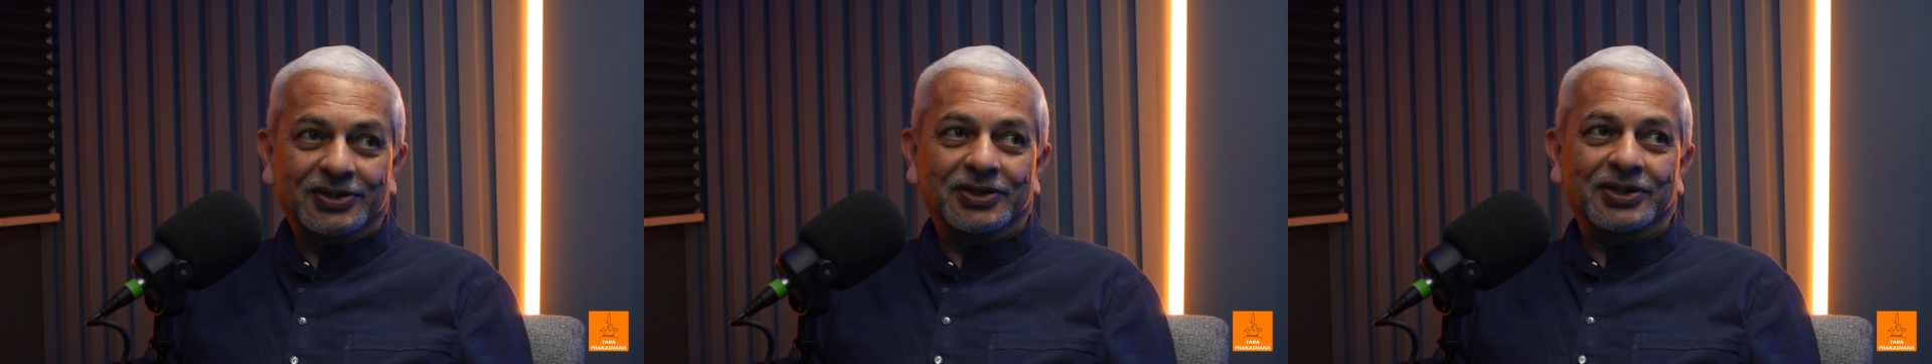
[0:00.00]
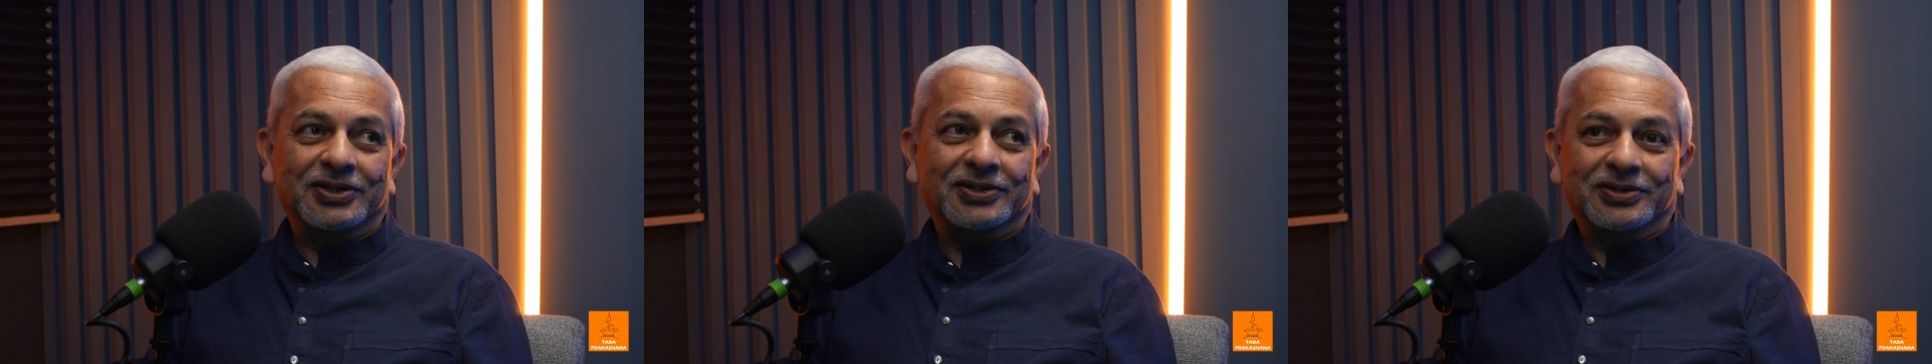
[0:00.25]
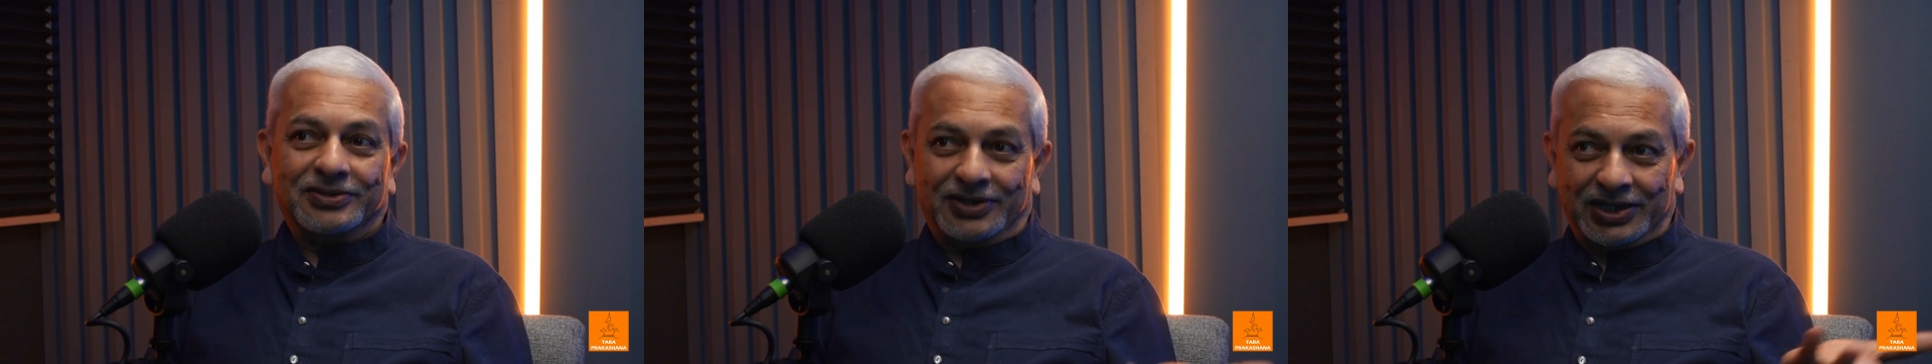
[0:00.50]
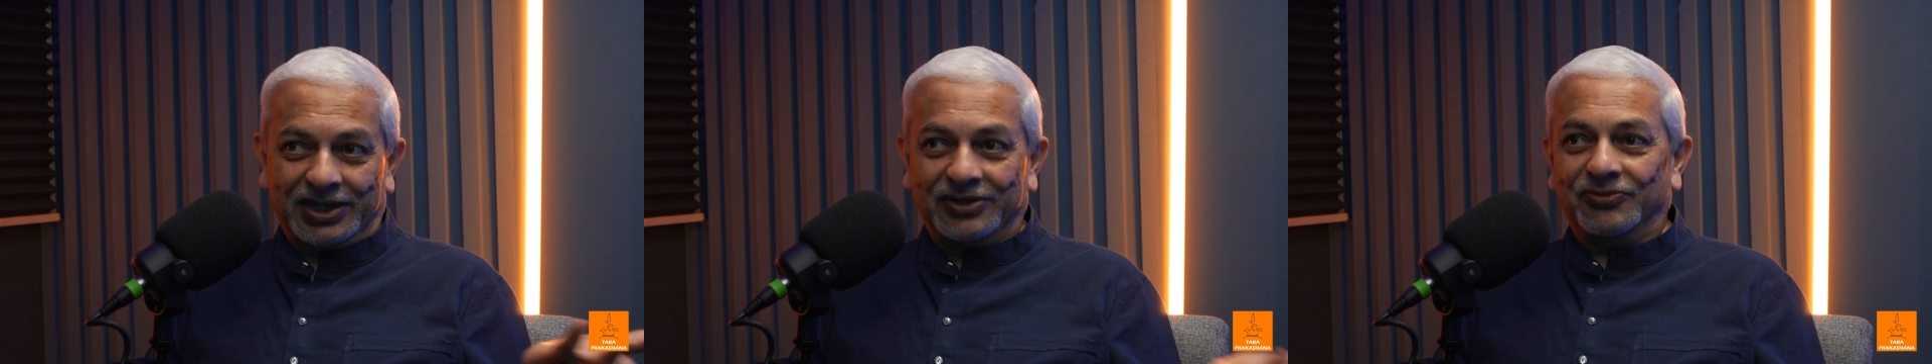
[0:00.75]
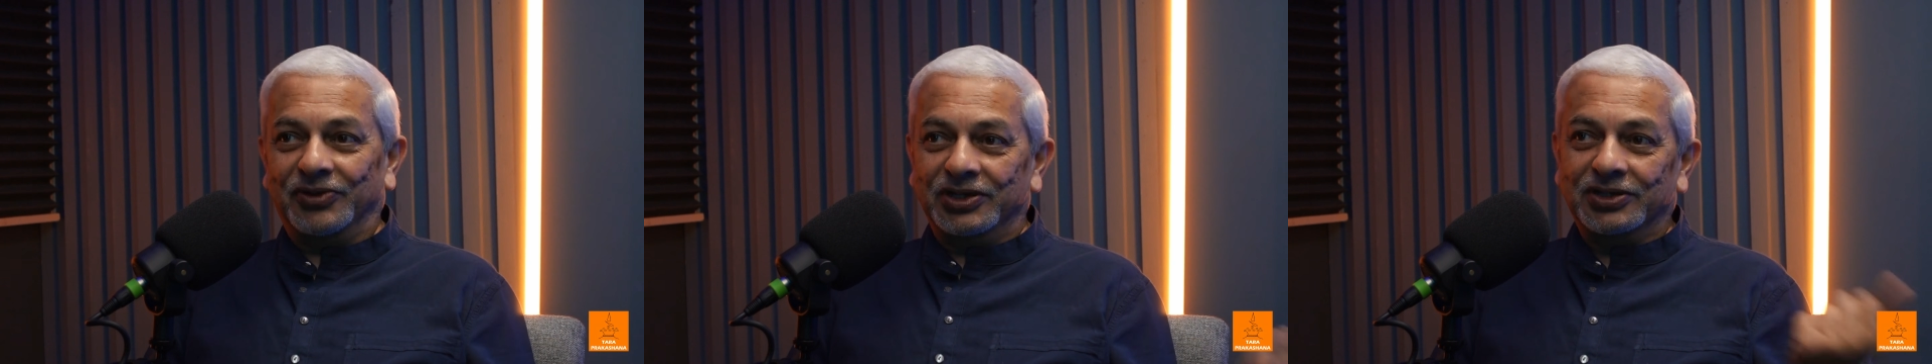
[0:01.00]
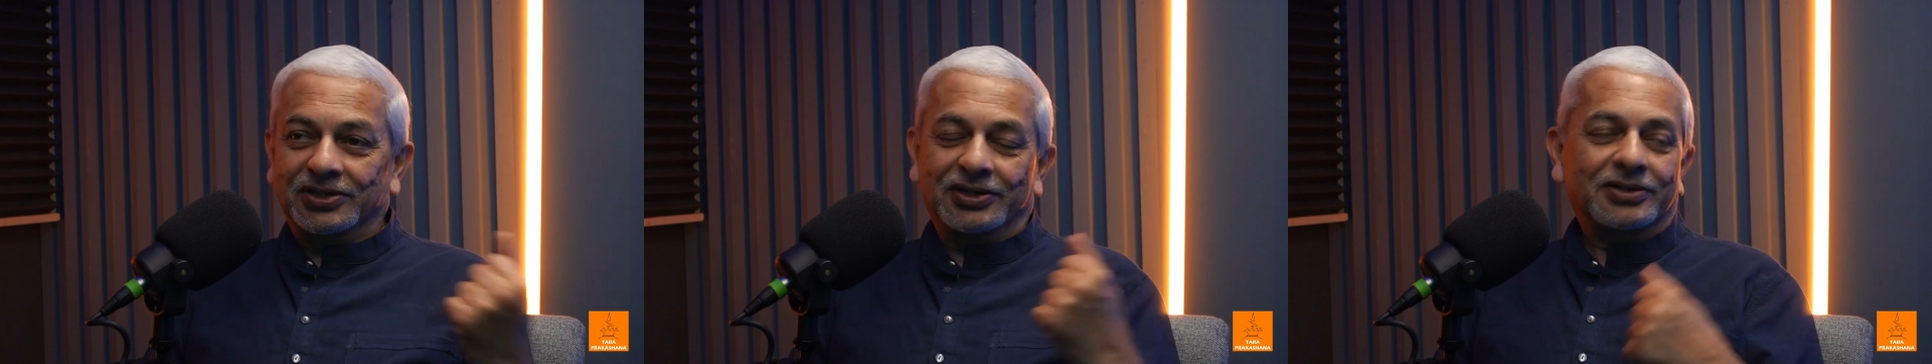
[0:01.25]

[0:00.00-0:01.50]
in again Vedic